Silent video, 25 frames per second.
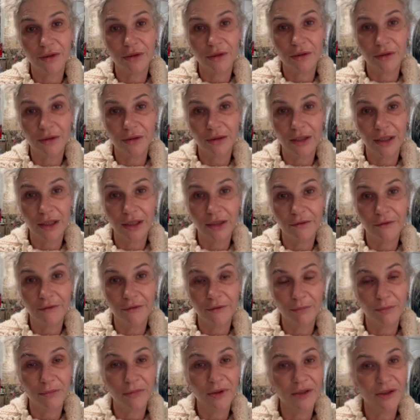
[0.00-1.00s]
your life,
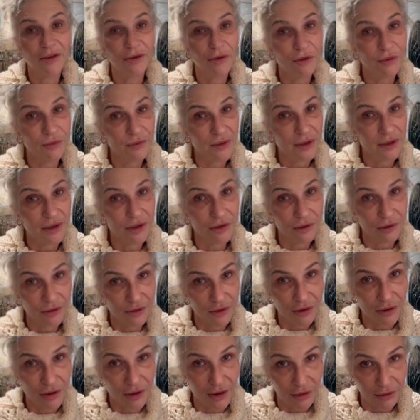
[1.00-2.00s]
but know that you're
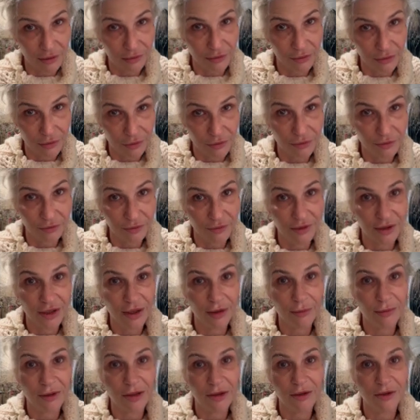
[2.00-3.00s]
not alone.
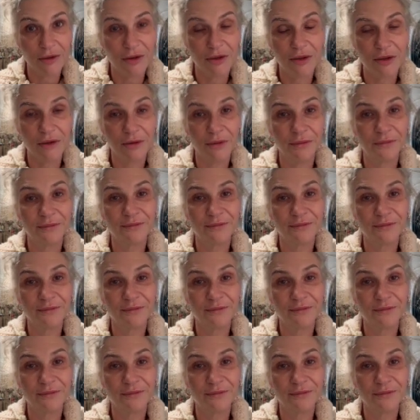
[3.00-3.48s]
I'm here too.